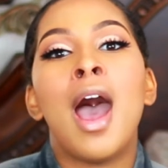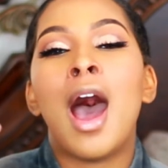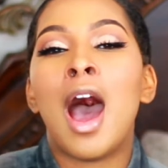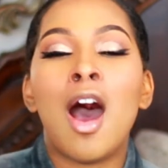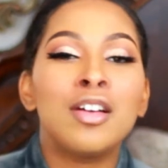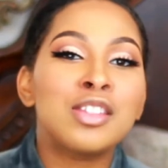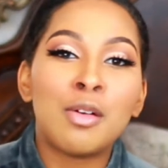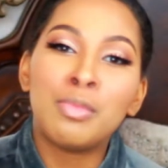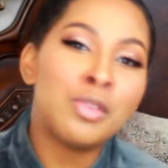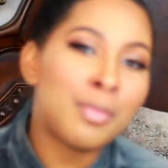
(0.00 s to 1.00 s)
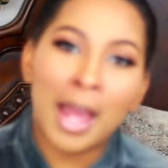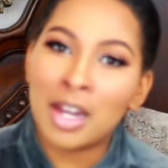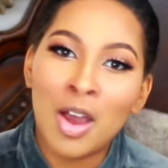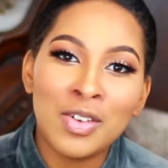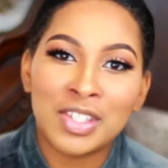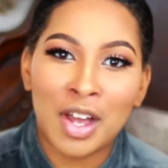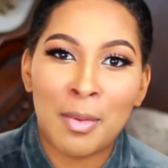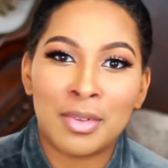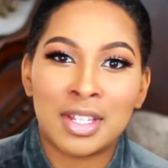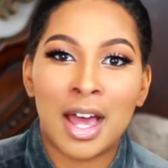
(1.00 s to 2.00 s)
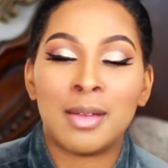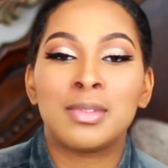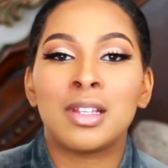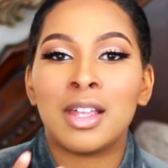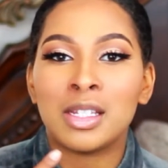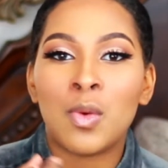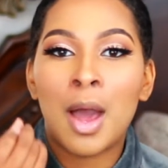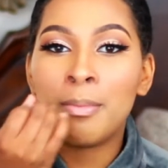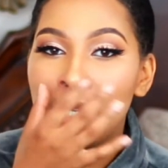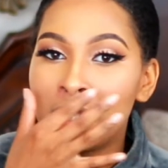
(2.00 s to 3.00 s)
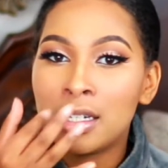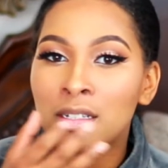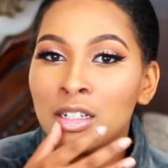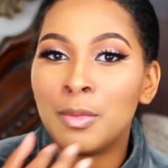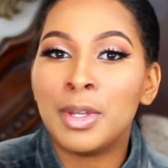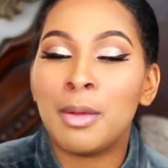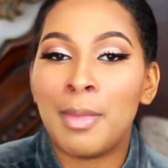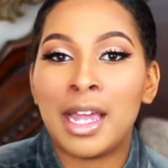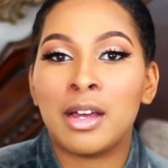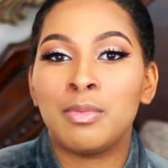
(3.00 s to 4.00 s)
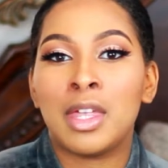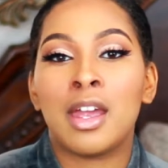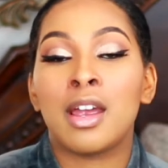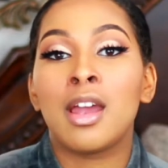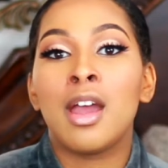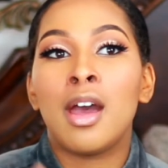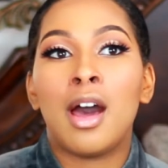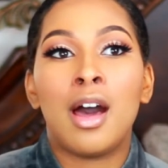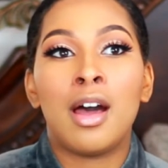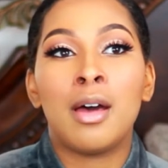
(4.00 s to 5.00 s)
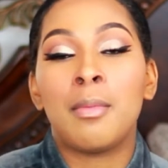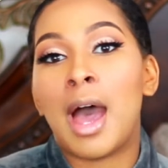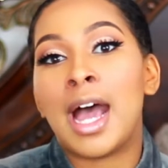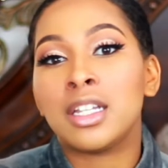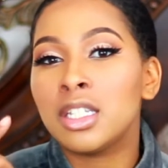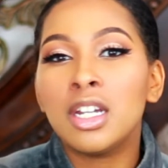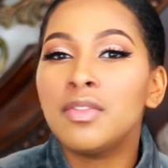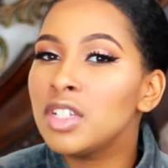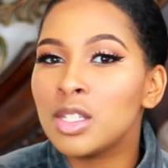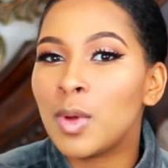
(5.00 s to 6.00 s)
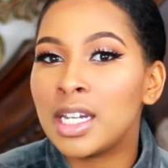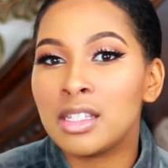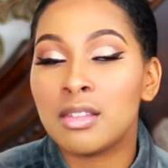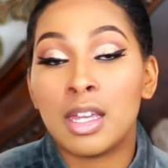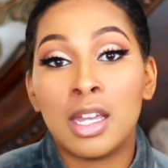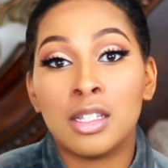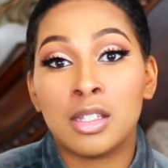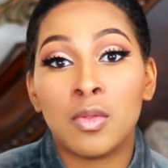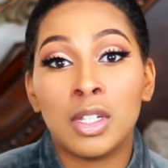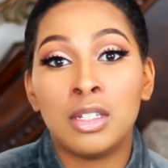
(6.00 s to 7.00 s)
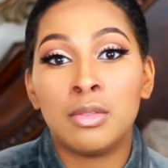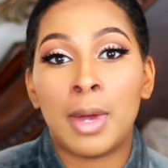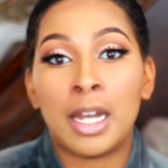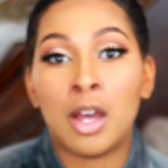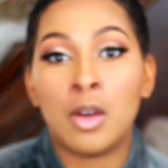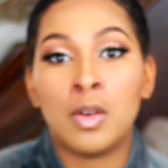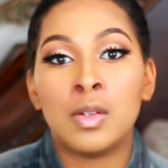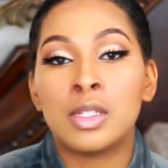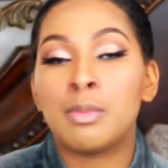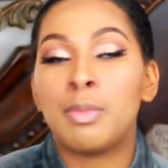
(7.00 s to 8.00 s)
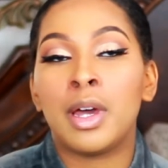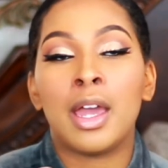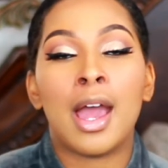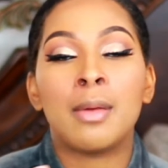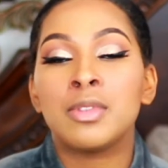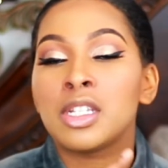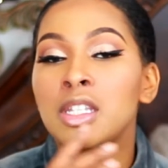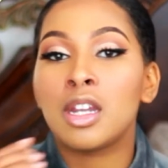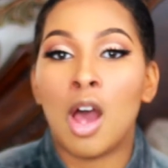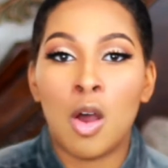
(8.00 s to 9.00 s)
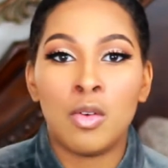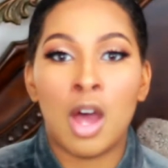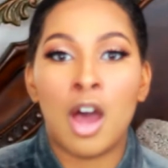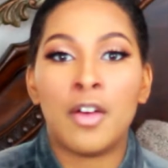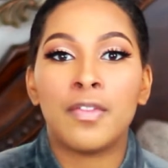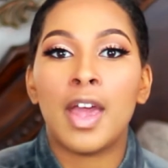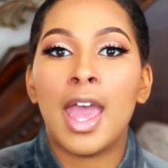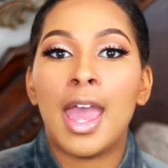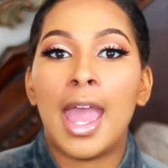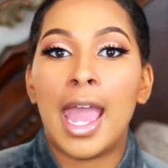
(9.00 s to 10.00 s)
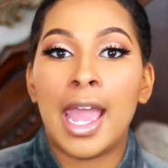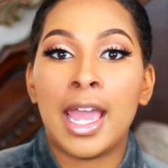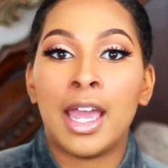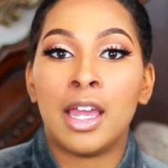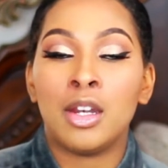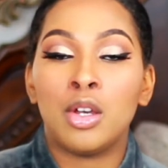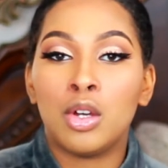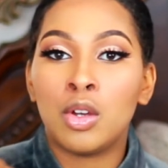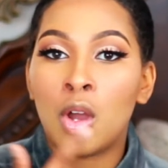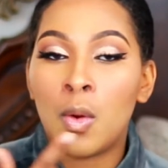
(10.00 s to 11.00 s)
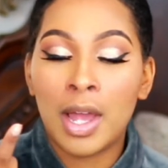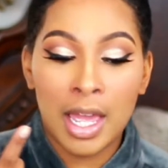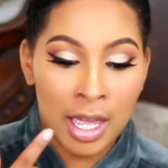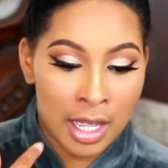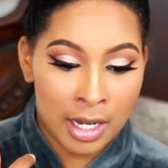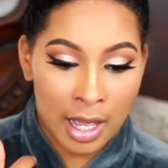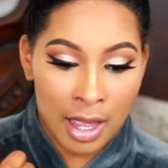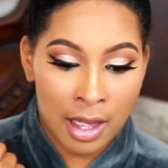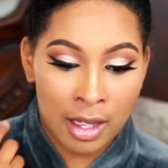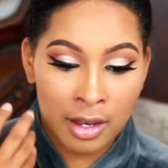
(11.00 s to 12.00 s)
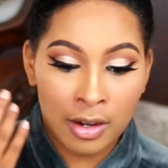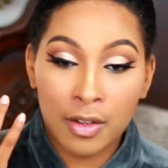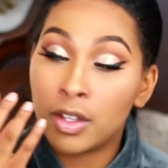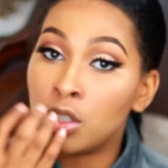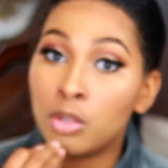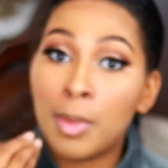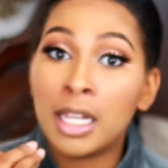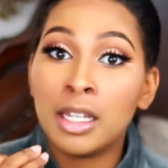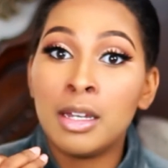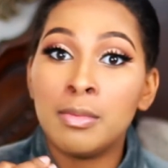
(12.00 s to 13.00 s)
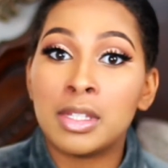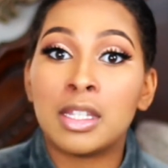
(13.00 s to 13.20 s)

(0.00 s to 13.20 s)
I also blew my nose a couple times, so that's why I'm missing a little bit of makeup there. I should have just waited till the end to really do my nose, but I'm just going to hold off and go ahead and do my lips.